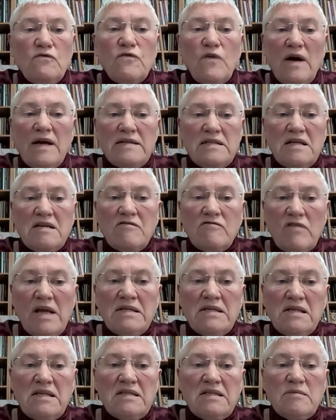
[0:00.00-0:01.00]
fighting
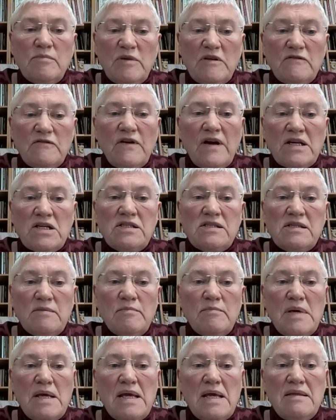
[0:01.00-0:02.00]
racism and
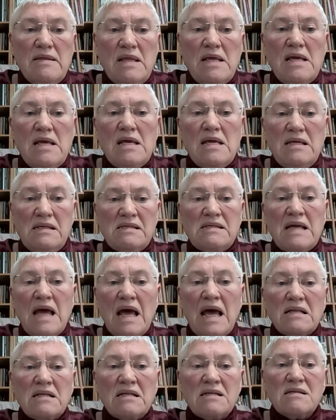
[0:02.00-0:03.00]
fascism in the East
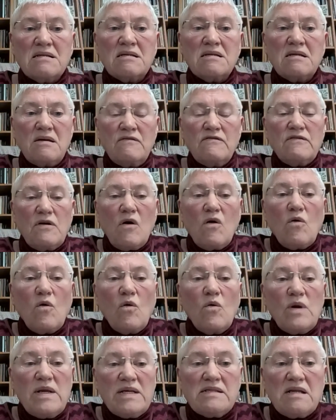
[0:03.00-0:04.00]
End
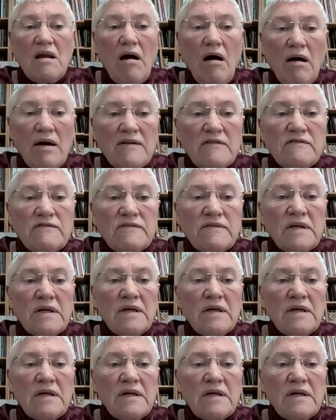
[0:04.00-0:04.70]
all his life.